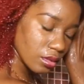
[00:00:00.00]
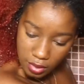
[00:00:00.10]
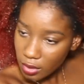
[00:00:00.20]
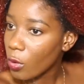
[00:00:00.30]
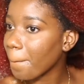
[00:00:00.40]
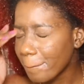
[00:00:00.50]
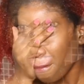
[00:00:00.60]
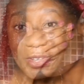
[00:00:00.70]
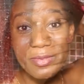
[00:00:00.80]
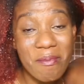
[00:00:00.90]
two
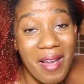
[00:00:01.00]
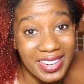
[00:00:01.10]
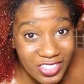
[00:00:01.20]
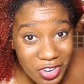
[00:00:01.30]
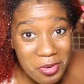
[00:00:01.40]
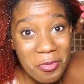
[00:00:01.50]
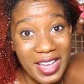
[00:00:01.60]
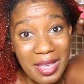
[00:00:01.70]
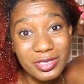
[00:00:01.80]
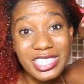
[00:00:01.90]
so it's manageable
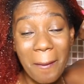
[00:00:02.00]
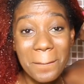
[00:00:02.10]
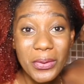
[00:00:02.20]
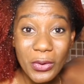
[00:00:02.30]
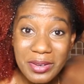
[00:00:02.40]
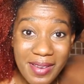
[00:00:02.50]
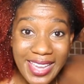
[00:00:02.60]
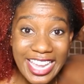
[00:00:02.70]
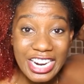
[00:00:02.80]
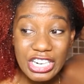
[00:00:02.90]
while I'm shampooing
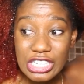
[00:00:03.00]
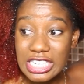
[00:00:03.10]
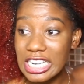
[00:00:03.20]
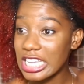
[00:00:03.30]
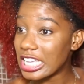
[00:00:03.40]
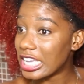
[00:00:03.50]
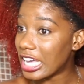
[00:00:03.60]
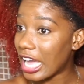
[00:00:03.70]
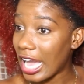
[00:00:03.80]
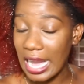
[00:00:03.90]
my hair.
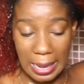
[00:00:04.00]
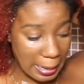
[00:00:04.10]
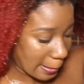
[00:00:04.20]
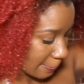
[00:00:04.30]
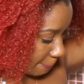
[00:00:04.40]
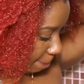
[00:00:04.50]
I